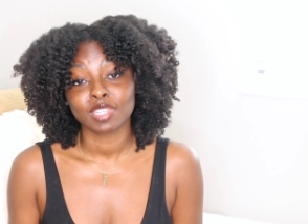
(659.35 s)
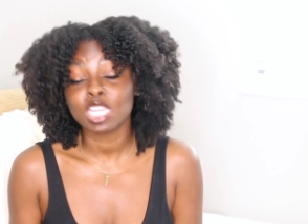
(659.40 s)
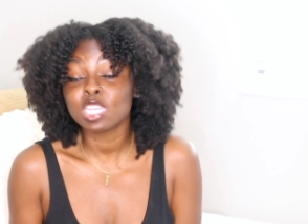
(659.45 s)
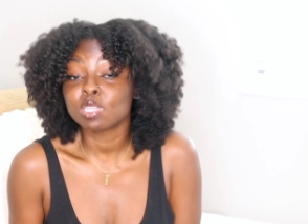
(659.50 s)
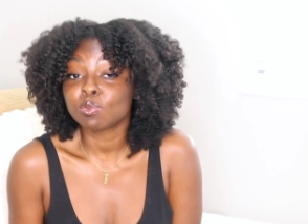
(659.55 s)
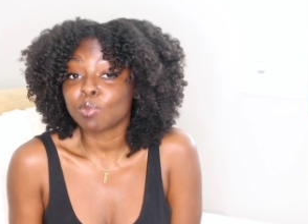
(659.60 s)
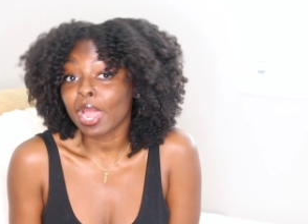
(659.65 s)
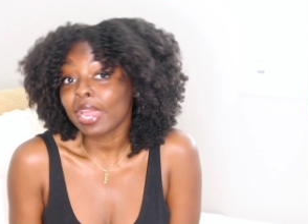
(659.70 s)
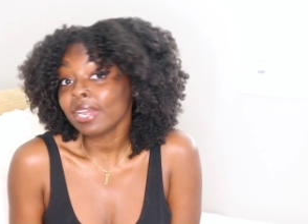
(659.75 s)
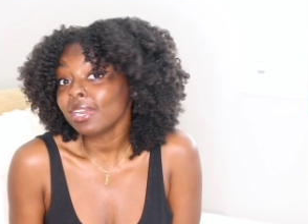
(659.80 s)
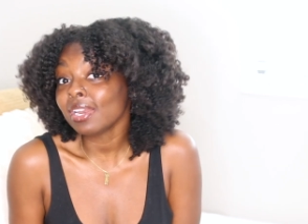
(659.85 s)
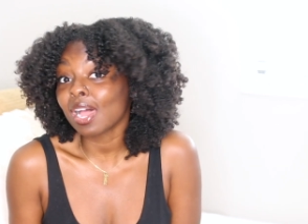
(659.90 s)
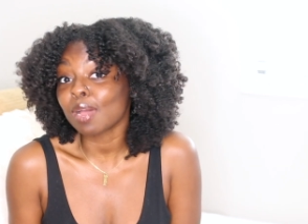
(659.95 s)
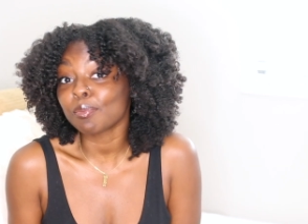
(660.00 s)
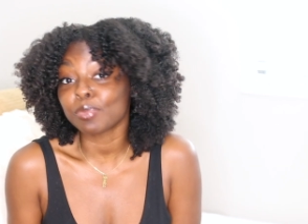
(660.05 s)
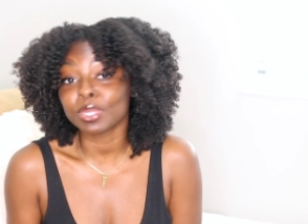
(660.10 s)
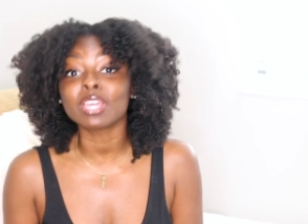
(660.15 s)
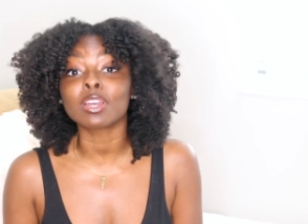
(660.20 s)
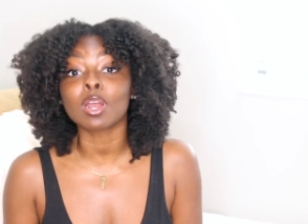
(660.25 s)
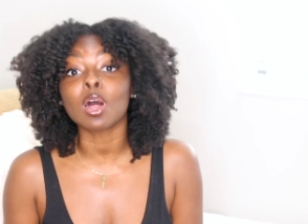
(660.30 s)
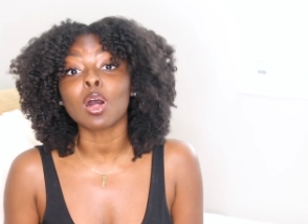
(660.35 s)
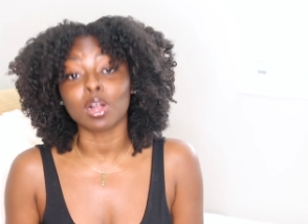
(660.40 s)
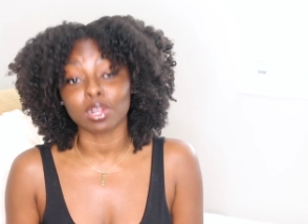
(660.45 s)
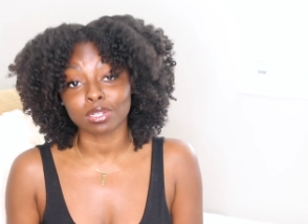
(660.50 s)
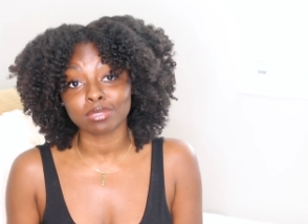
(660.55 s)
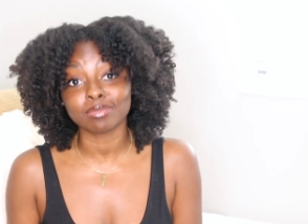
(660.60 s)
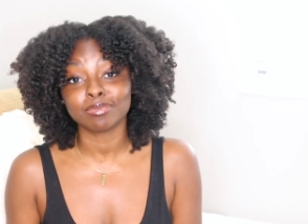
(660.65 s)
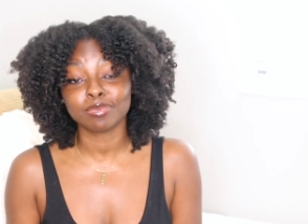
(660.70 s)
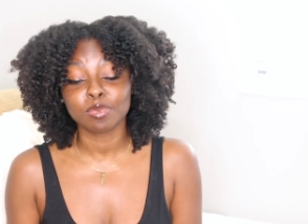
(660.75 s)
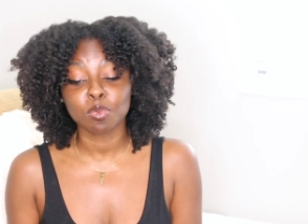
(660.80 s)
He might not be at
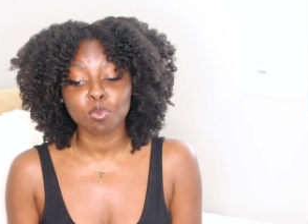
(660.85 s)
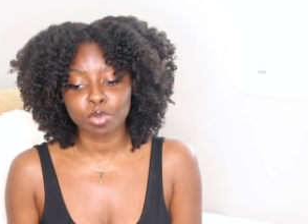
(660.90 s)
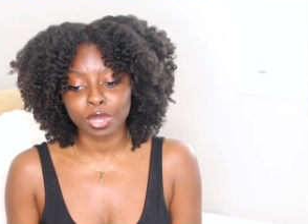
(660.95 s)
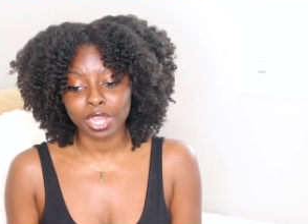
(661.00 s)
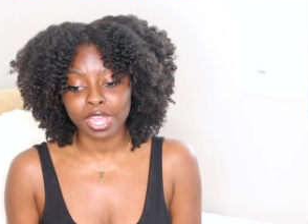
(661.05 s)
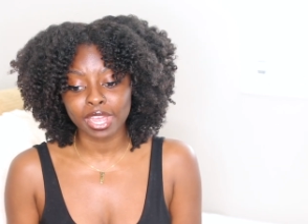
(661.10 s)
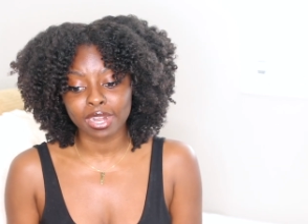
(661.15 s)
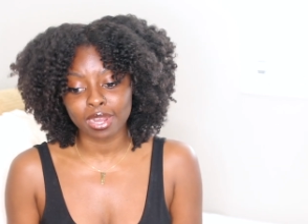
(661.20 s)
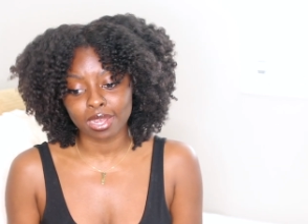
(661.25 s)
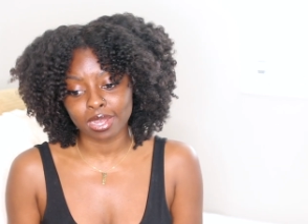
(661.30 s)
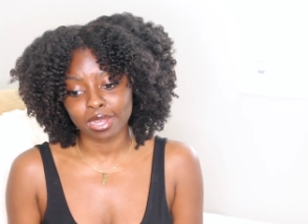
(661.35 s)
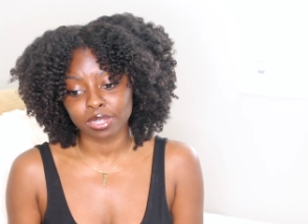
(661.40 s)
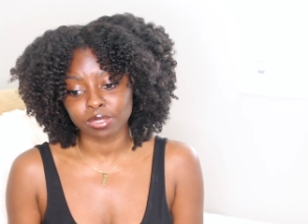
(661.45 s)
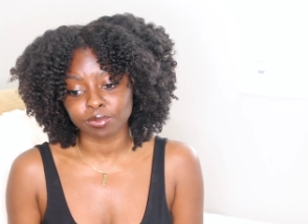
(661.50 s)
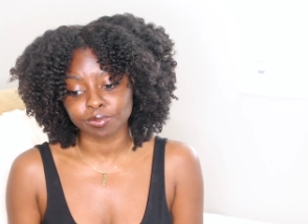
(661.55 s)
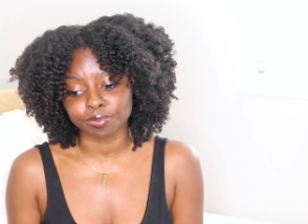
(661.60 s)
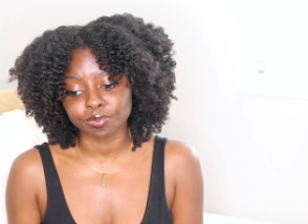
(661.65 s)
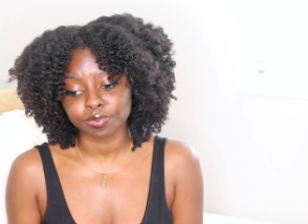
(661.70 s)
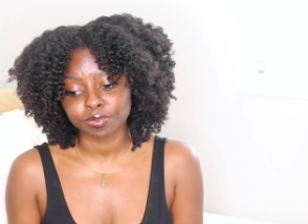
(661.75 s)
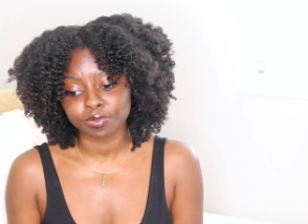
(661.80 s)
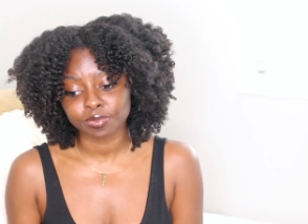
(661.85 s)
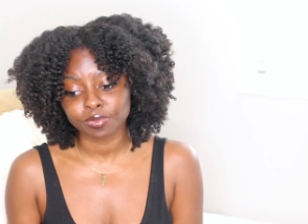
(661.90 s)
all, but um,